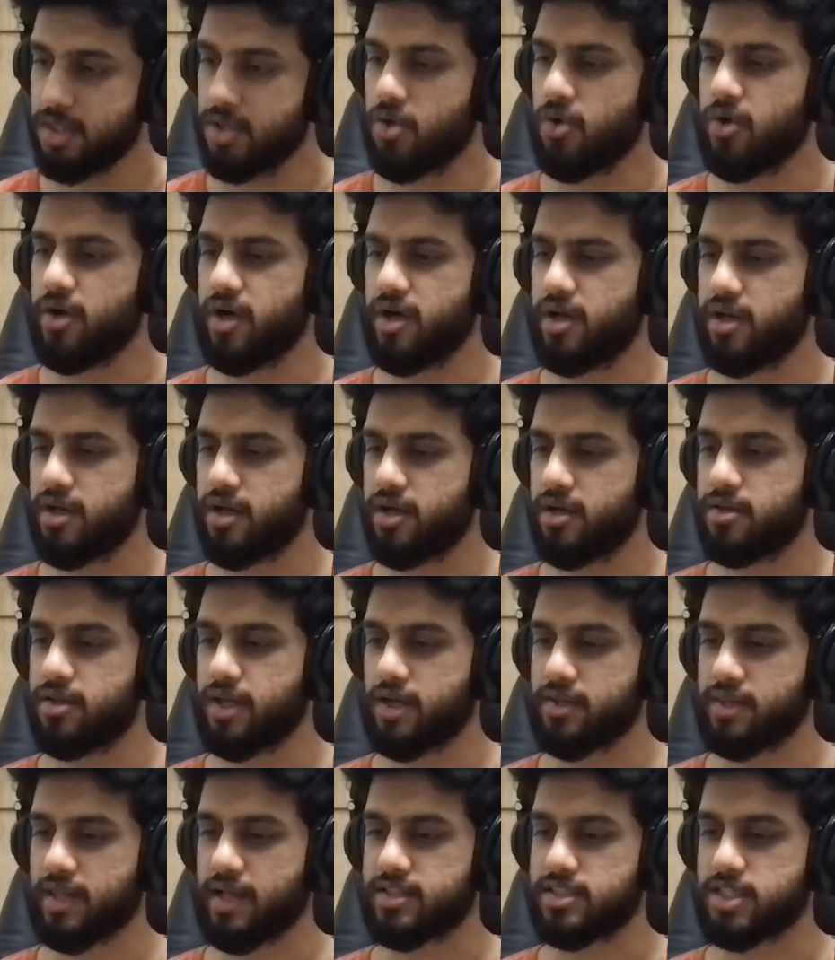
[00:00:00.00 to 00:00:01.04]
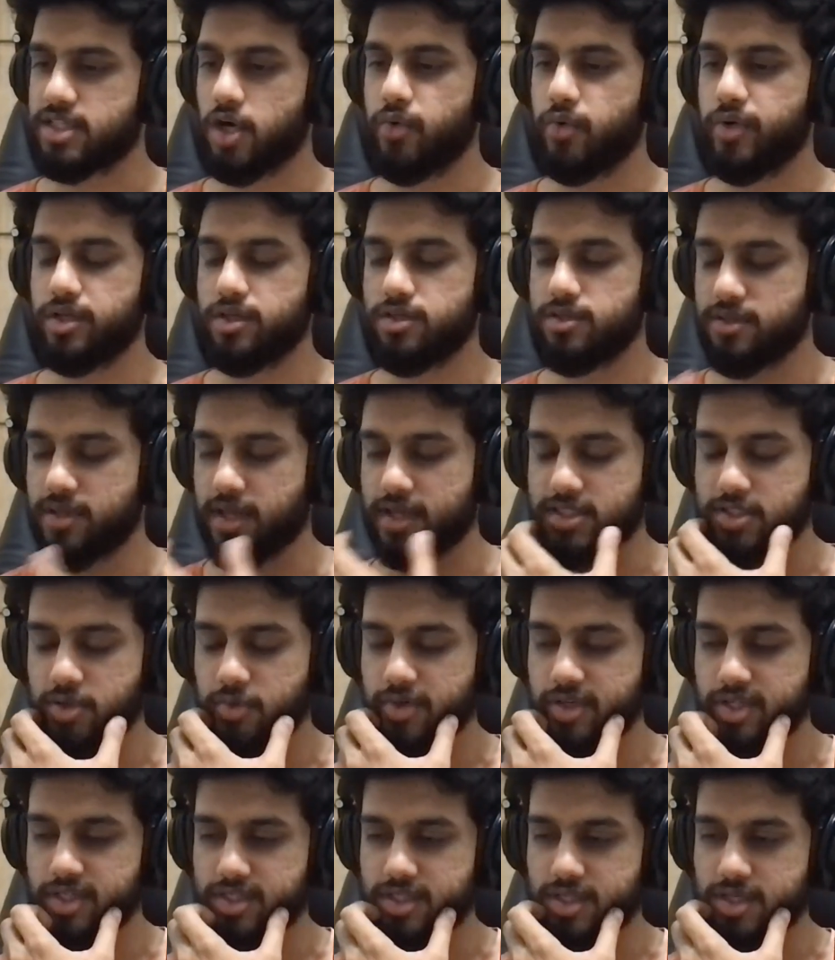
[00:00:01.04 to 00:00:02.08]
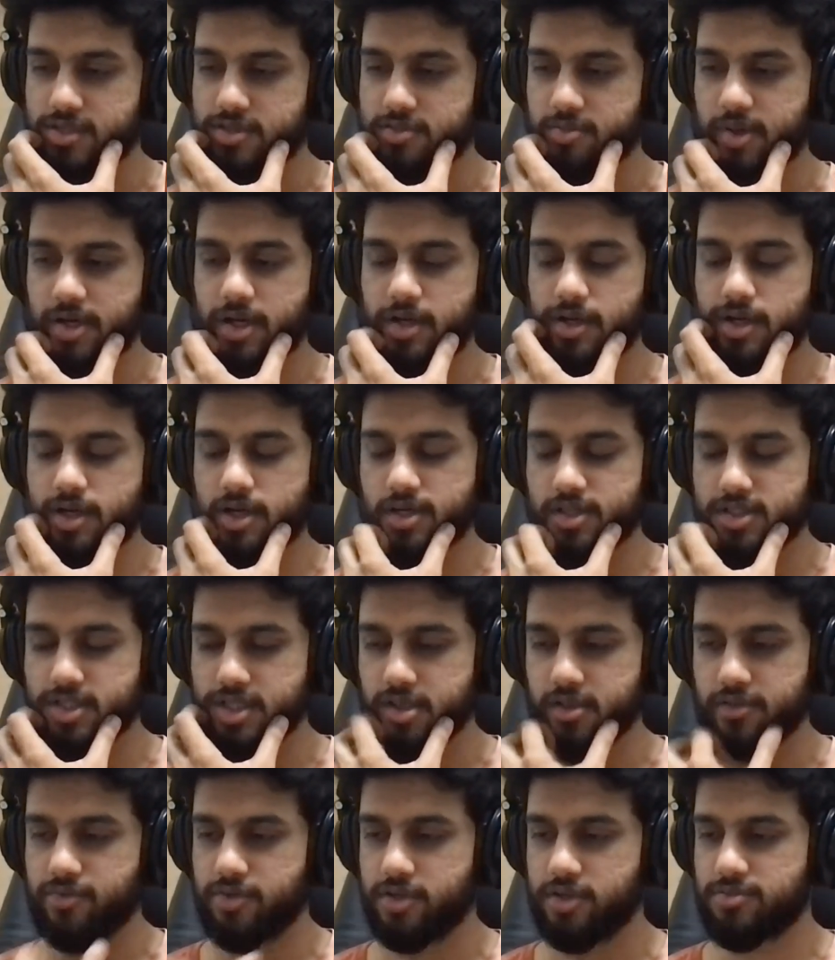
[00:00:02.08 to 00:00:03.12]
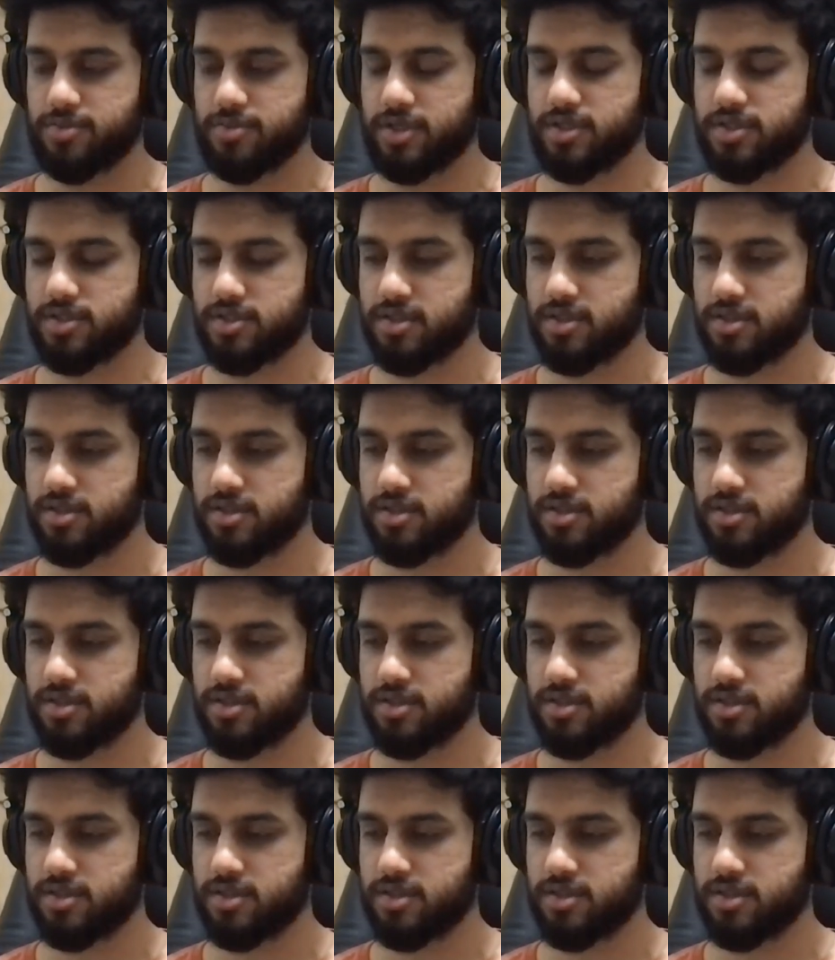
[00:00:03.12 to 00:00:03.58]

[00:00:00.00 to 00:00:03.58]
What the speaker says: Oh yeah. That's how we discussed by condition in the first place.